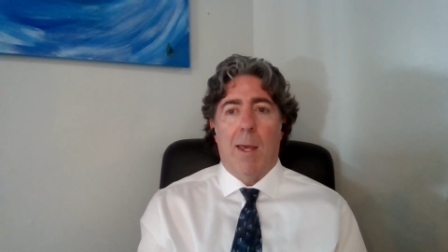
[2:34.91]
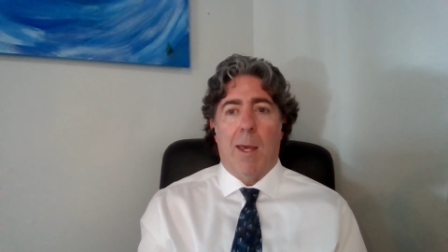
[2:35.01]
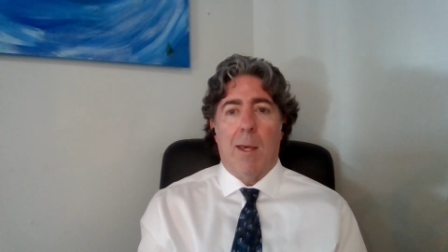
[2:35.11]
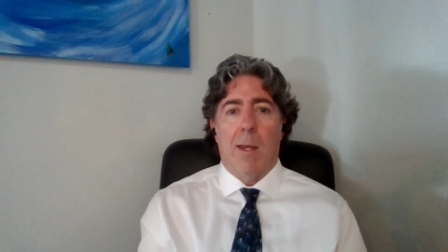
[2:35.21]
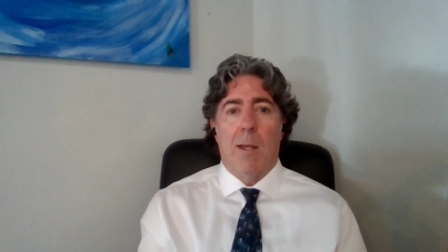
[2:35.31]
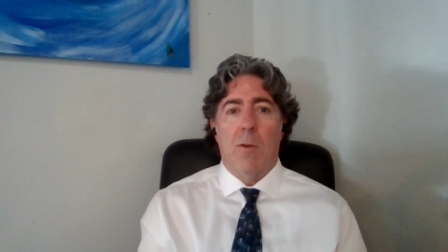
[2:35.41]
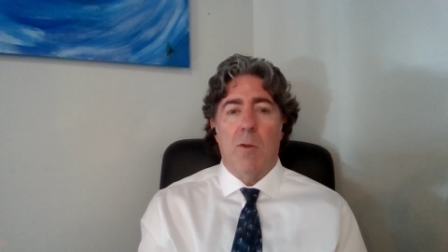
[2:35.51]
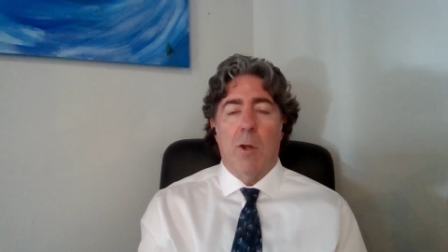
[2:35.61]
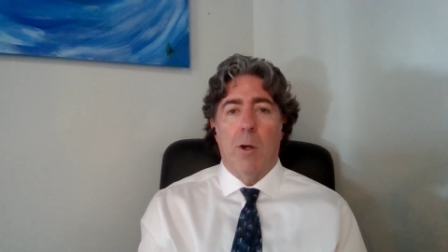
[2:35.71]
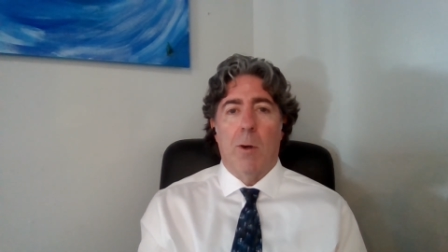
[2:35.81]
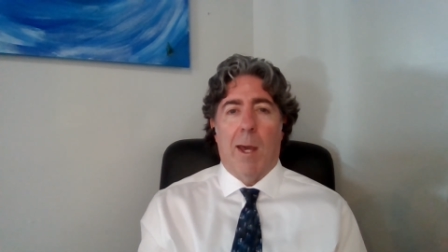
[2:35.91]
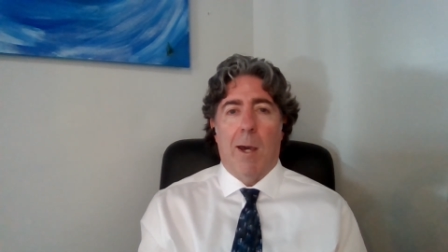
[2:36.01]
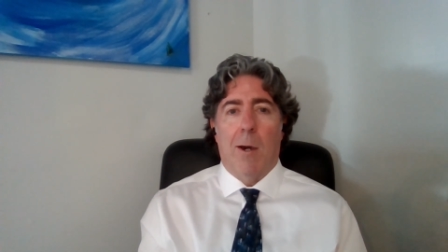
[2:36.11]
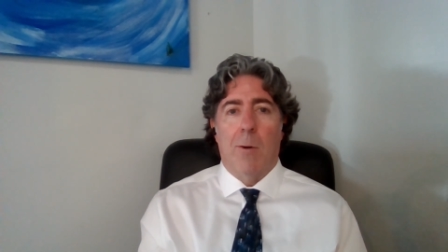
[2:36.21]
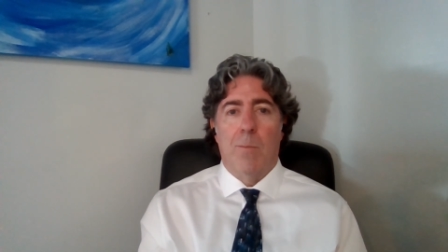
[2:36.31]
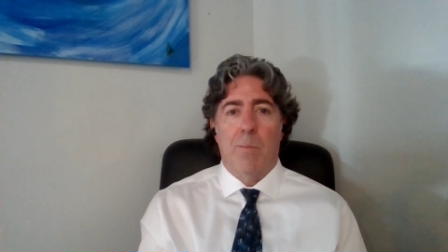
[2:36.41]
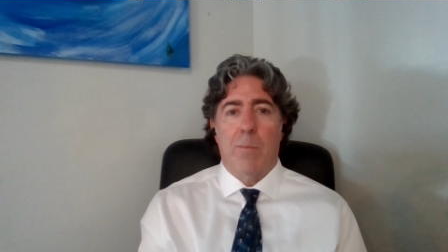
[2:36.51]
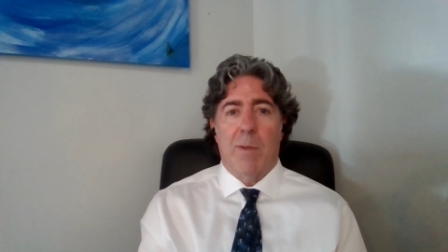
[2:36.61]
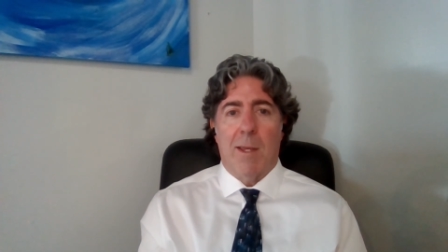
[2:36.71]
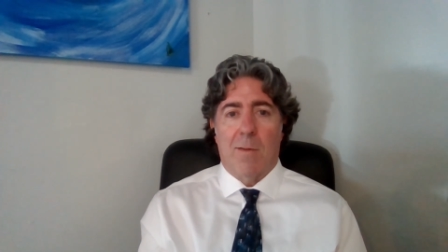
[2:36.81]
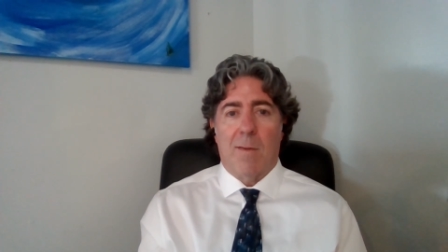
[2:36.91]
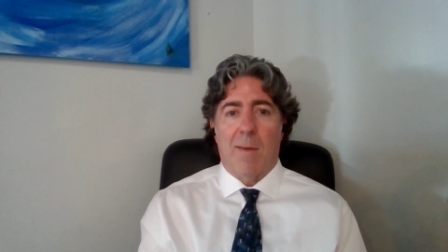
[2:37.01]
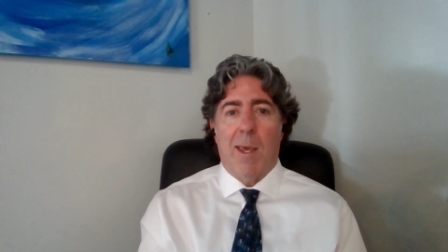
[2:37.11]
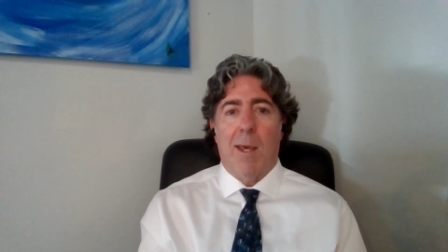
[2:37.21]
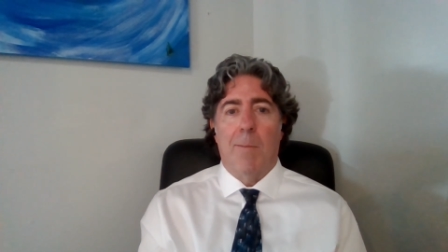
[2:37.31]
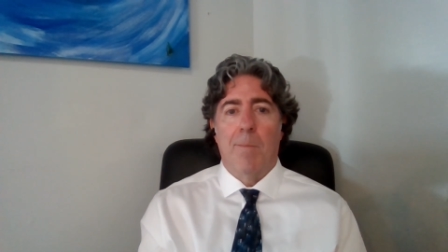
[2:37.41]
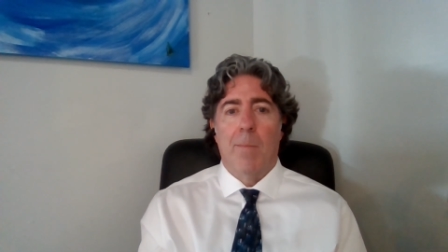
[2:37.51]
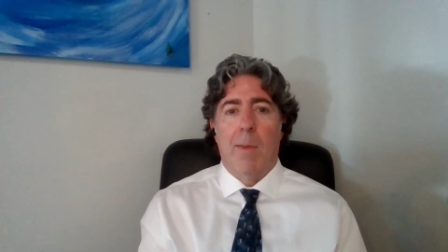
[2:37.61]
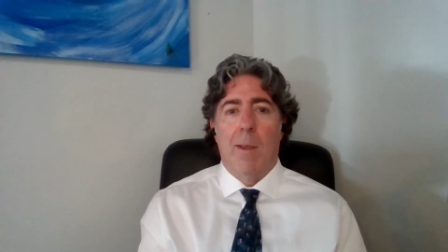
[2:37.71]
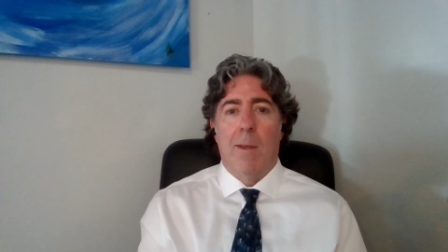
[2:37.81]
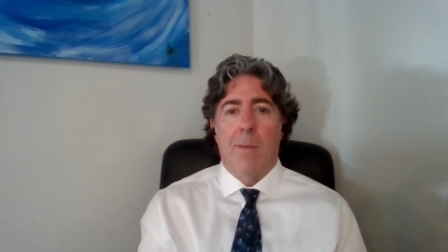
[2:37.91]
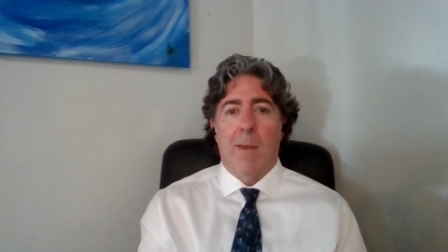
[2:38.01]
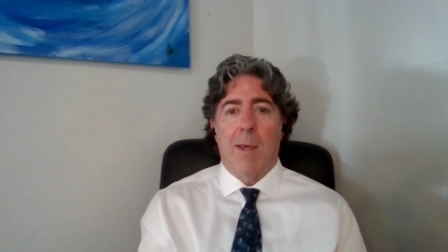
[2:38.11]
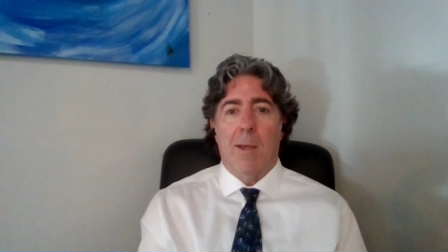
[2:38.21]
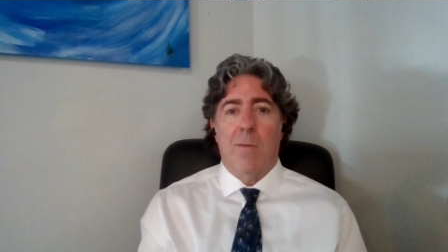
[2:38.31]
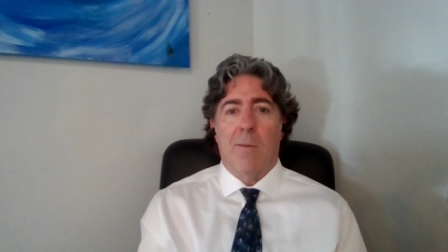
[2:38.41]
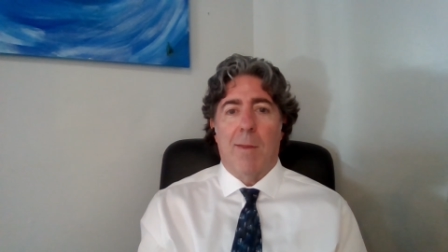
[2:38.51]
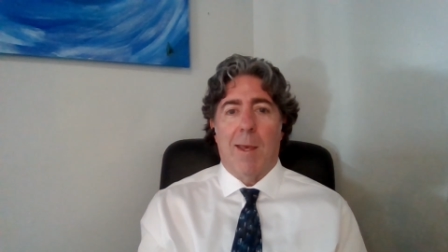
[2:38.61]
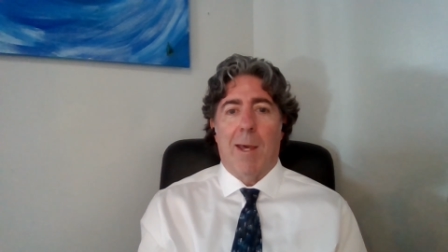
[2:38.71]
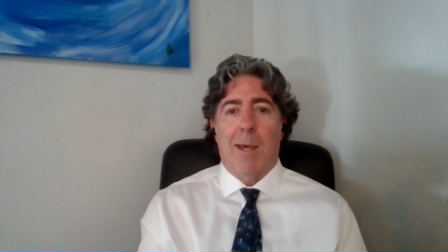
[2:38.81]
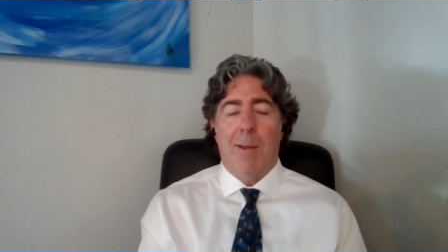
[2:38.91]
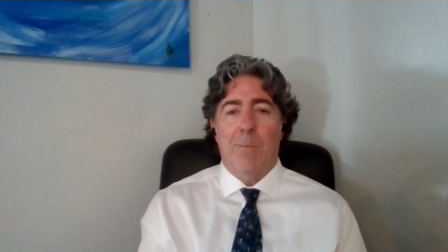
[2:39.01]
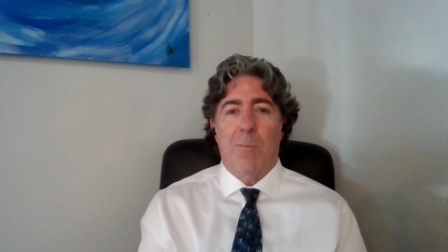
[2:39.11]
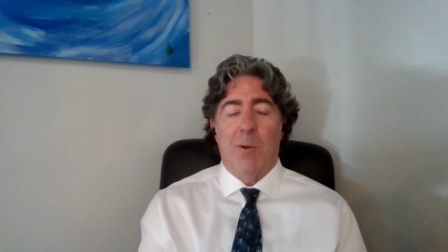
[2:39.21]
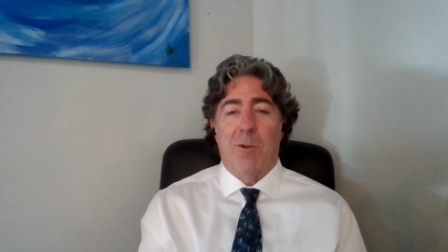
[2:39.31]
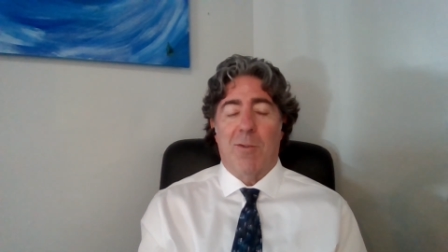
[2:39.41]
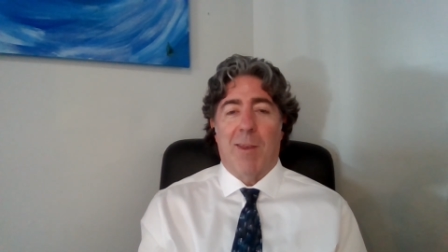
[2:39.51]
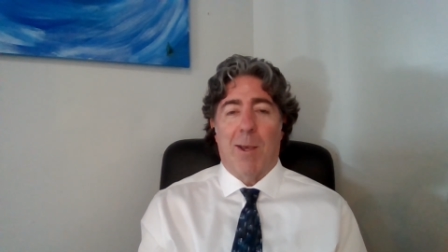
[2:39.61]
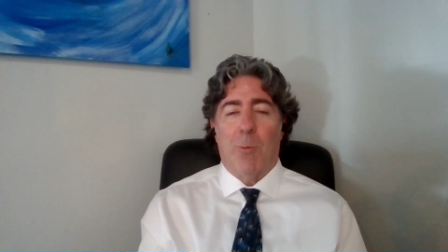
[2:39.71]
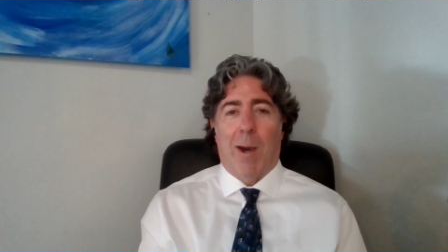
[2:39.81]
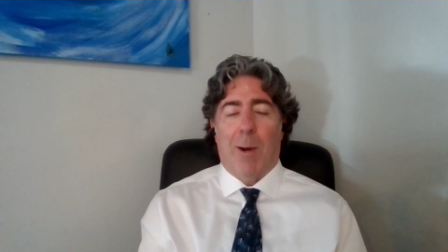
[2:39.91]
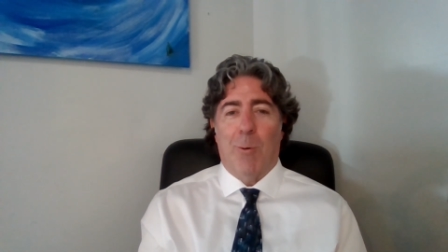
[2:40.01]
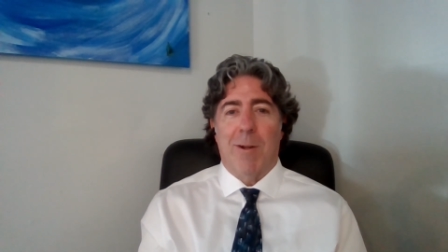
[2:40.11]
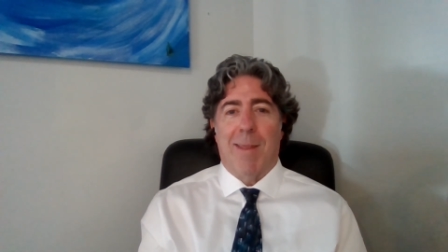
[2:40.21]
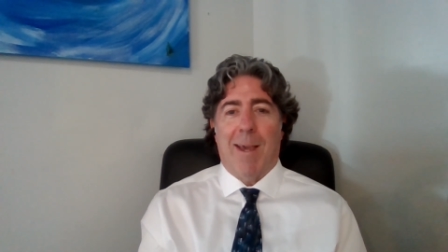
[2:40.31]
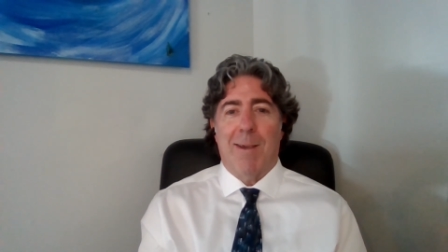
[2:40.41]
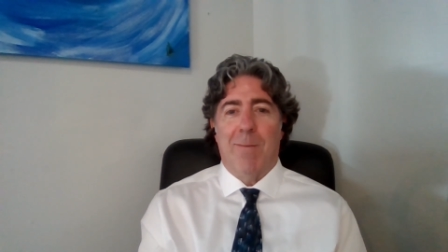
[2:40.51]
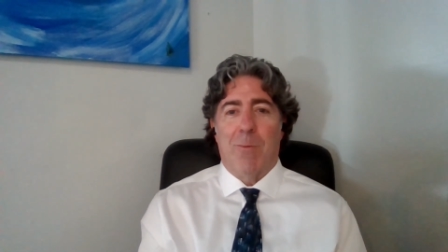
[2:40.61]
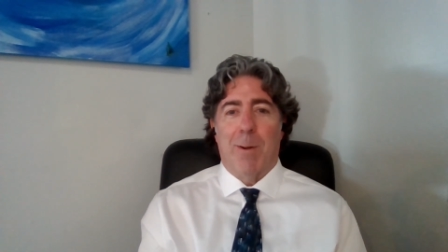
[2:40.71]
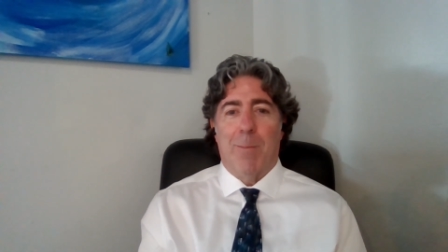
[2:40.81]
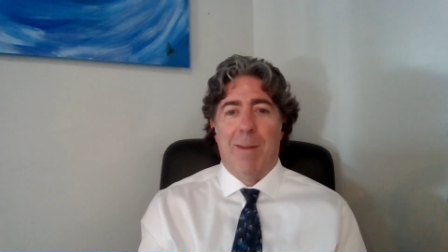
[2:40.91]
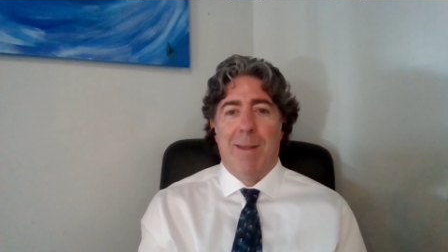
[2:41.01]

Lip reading: And you know how kids say things that you're just like, wow, where did that come from?